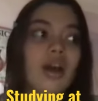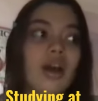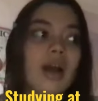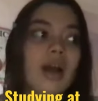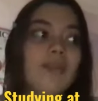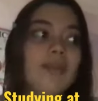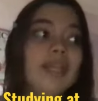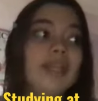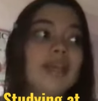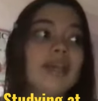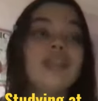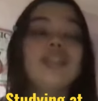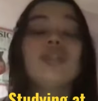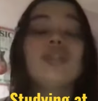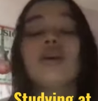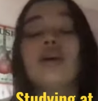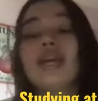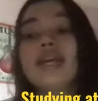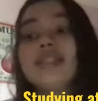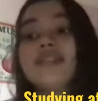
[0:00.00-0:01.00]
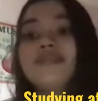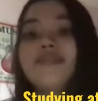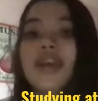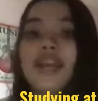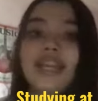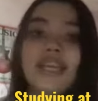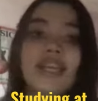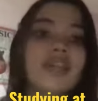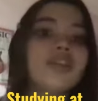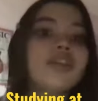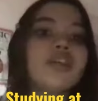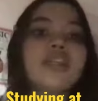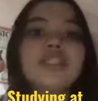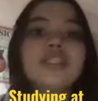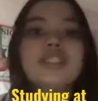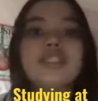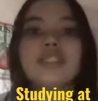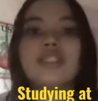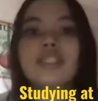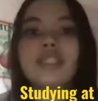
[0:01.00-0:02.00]
I mean, it's very good
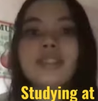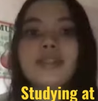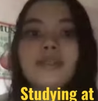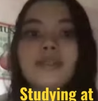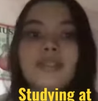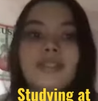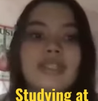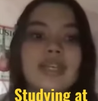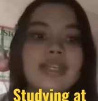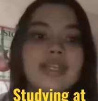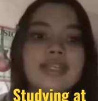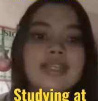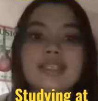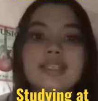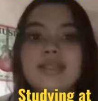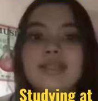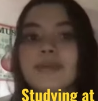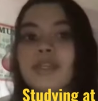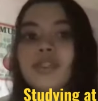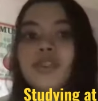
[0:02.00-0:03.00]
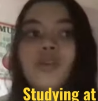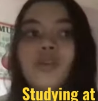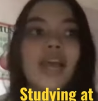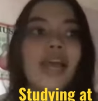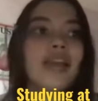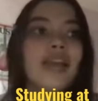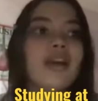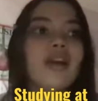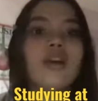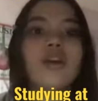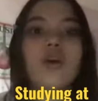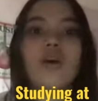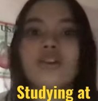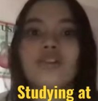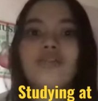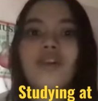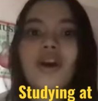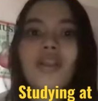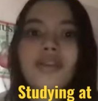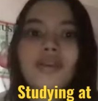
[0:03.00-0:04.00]
to sit and speak to like a lot
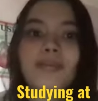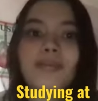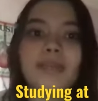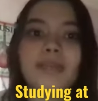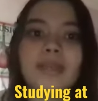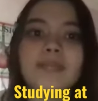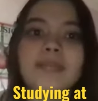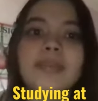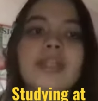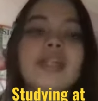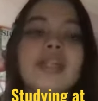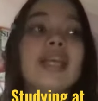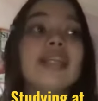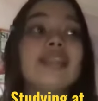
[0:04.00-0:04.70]
of other people.